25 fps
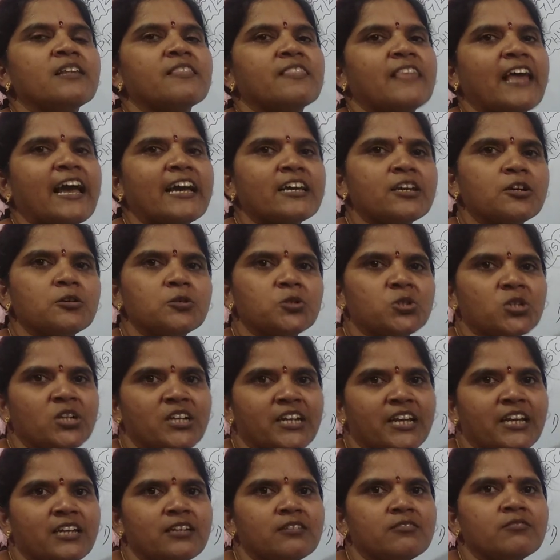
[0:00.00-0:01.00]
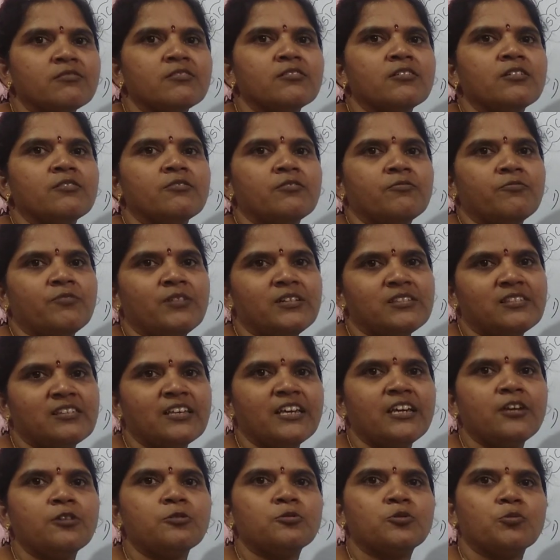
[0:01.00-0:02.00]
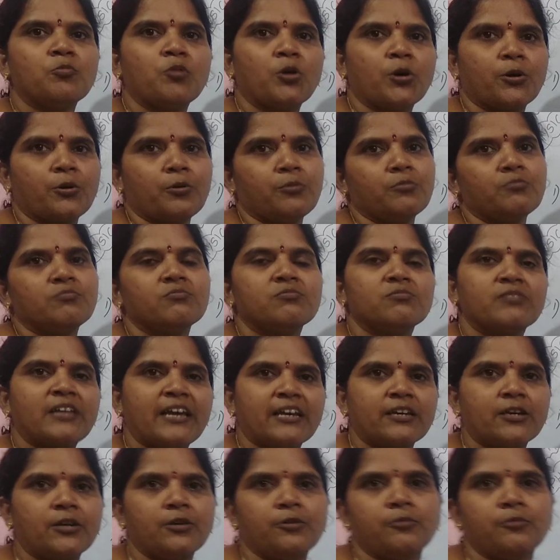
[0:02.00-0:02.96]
Thank you, children. We'll see you tomorrow. Thank